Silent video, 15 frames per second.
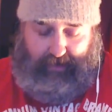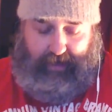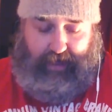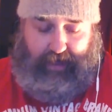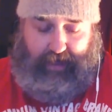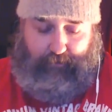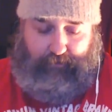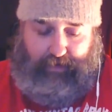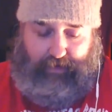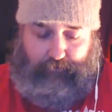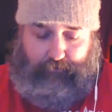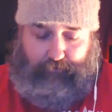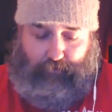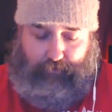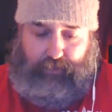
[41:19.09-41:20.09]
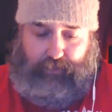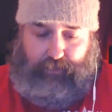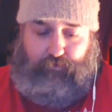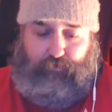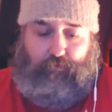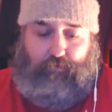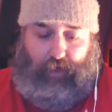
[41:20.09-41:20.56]
This
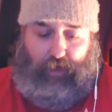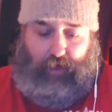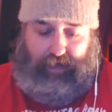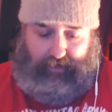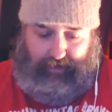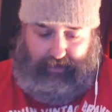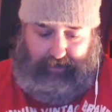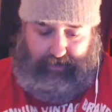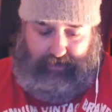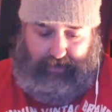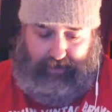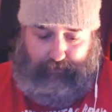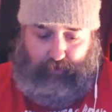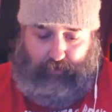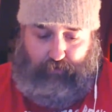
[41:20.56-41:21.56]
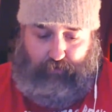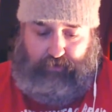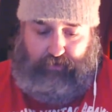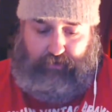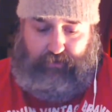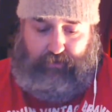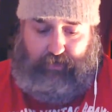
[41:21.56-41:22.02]
is from Mike in
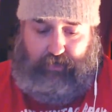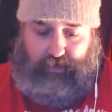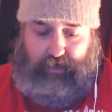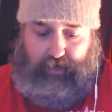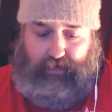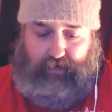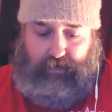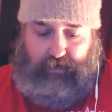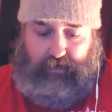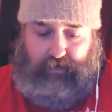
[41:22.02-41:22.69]
Gooners in...